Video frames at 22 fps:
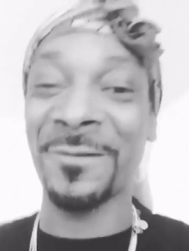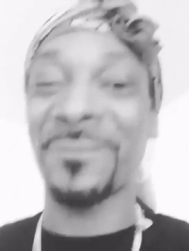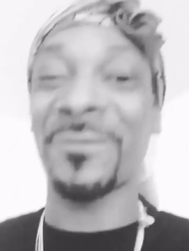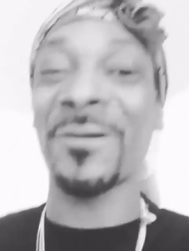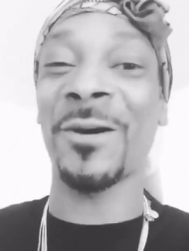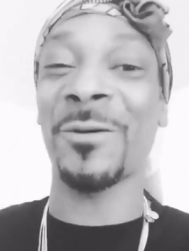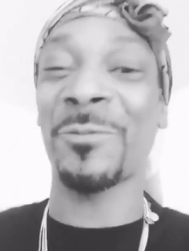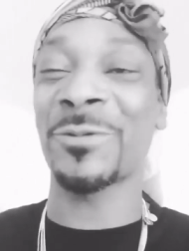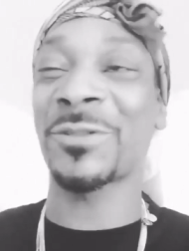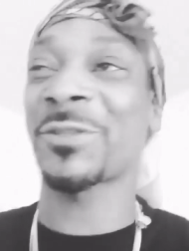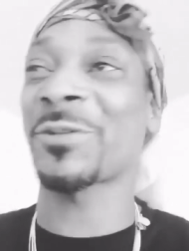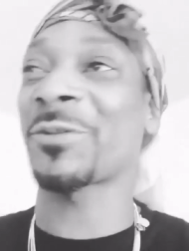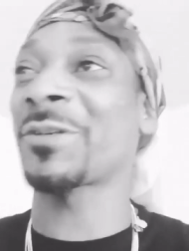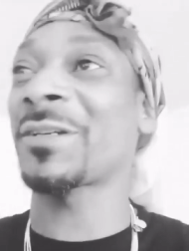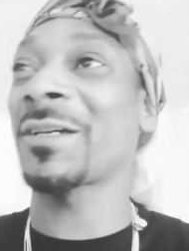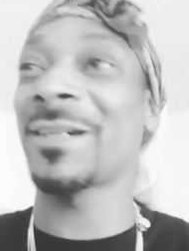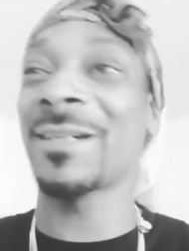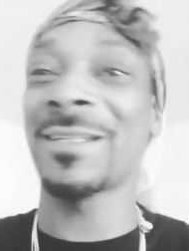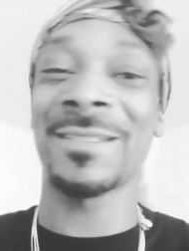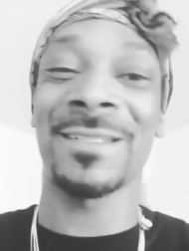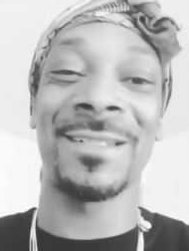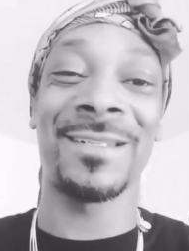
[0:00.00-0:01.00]
Fuck with your
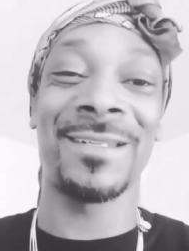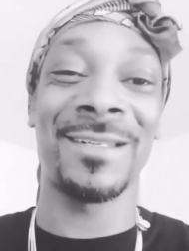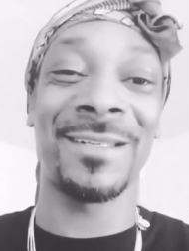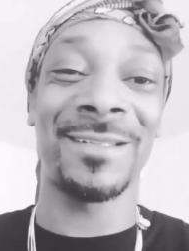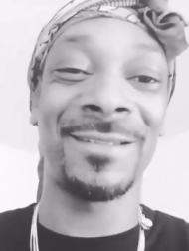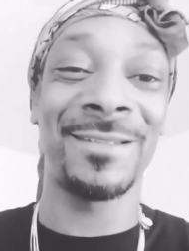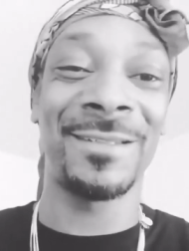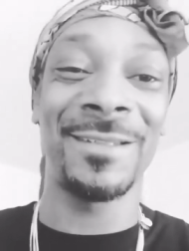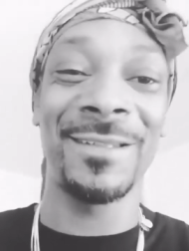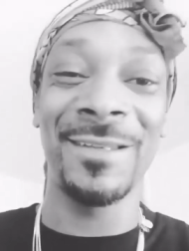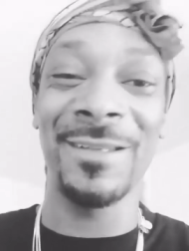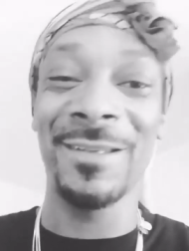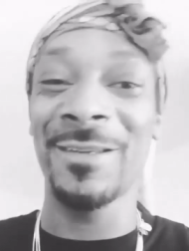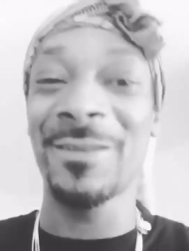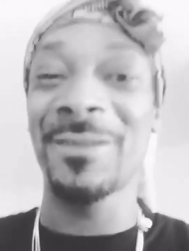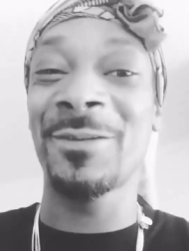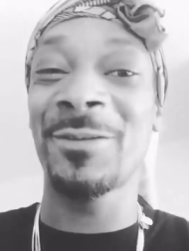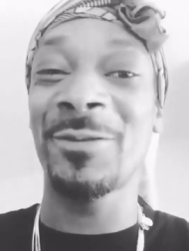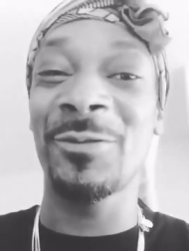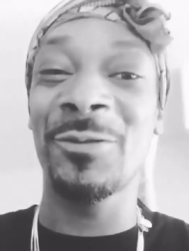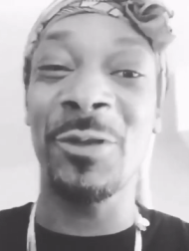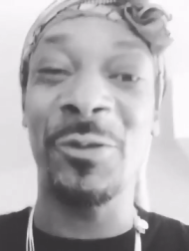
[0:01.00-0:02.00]
cousin,
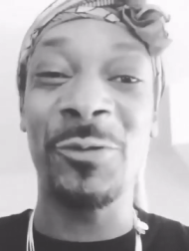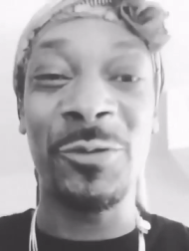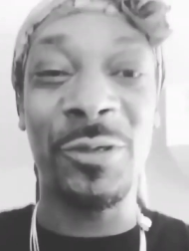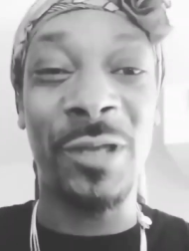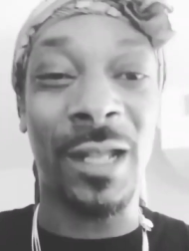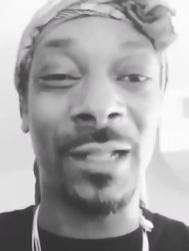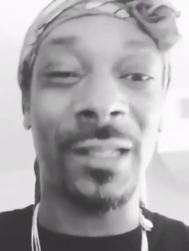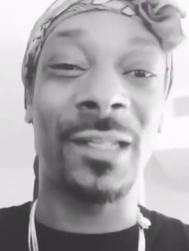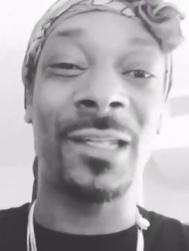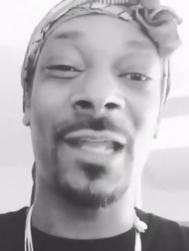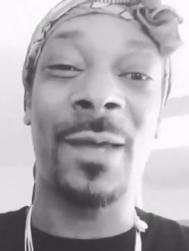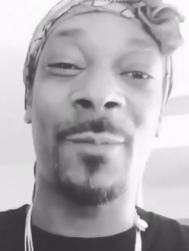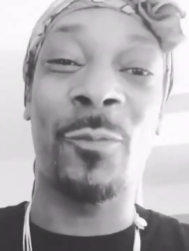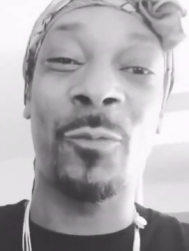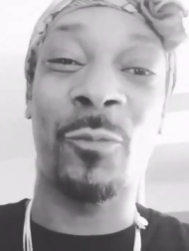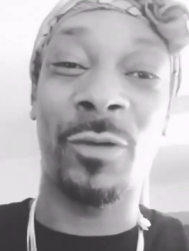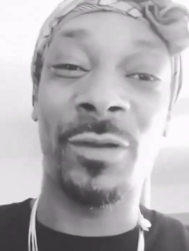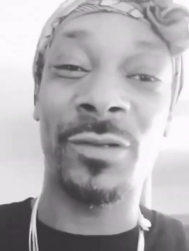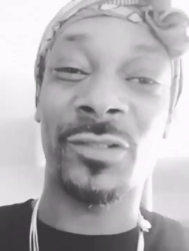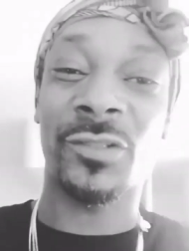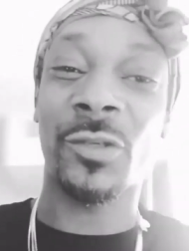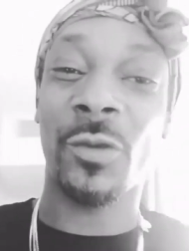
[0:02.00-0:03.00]
nigga. You know you got the number
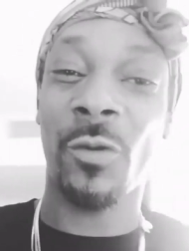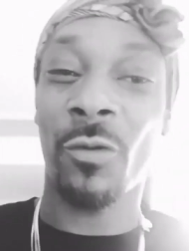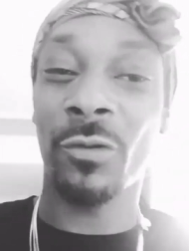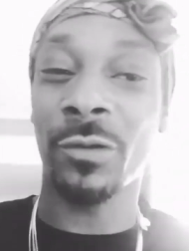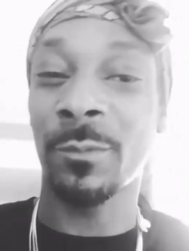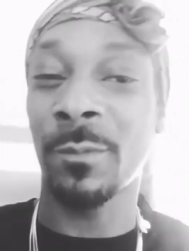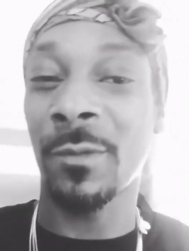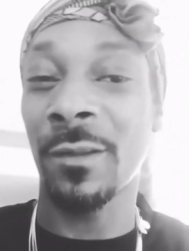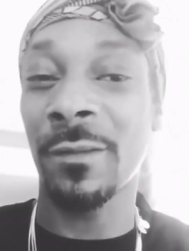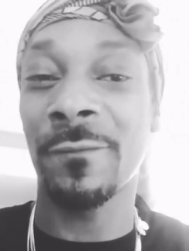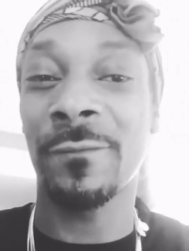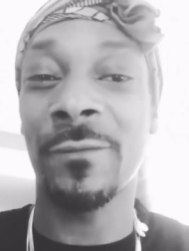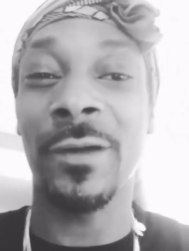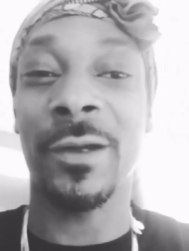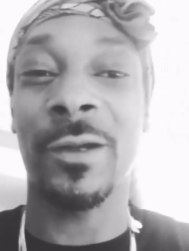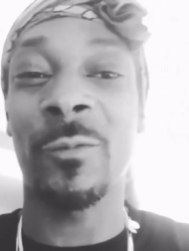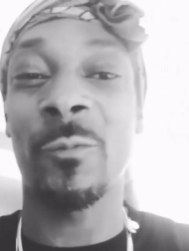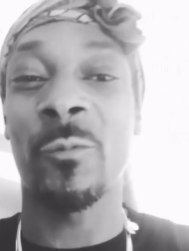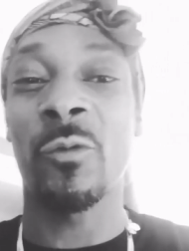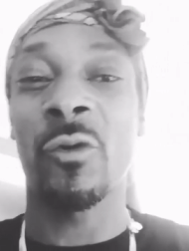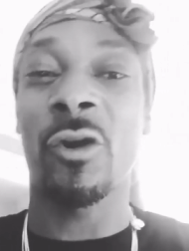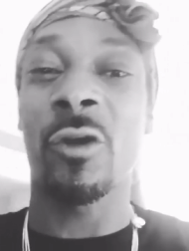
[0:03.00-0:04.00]
one show in the
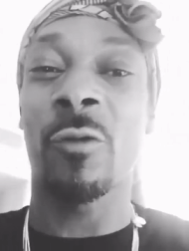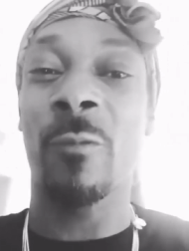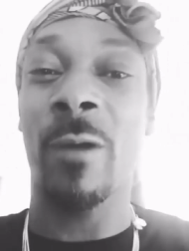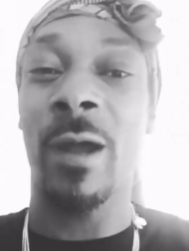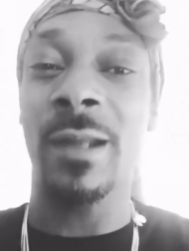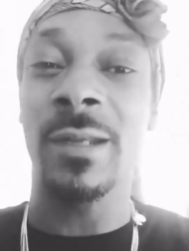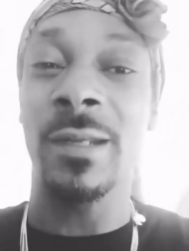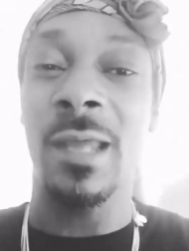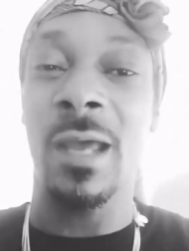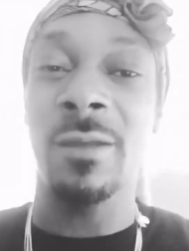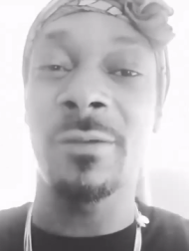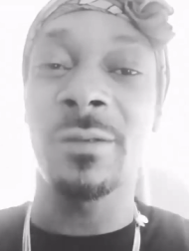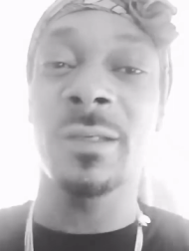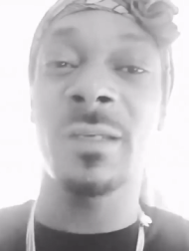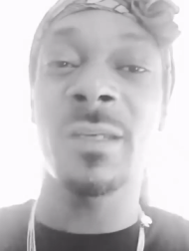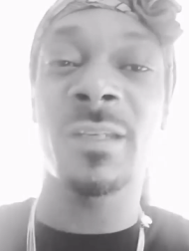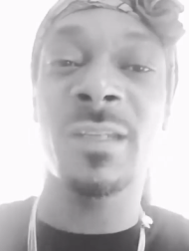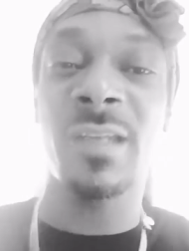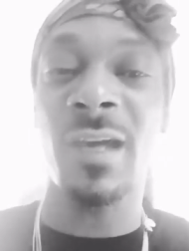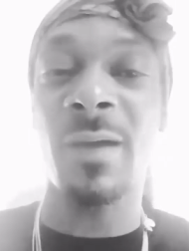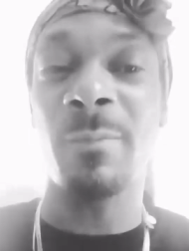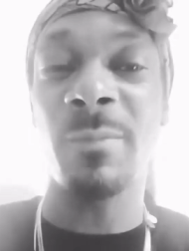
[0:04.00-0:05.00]
motherfucking world right now, nigga.
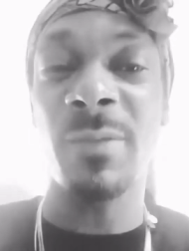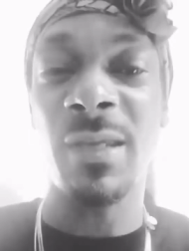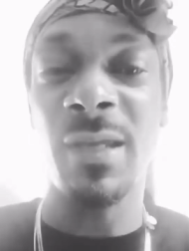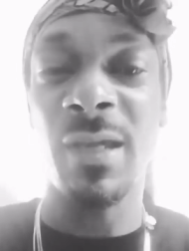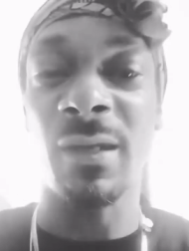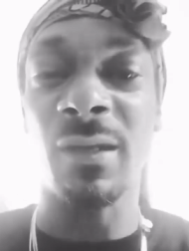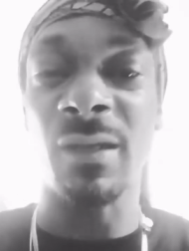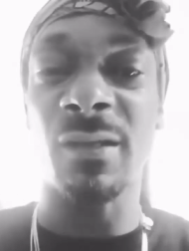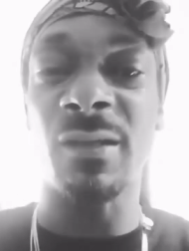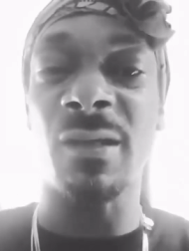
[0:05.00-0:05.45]
Cut me in or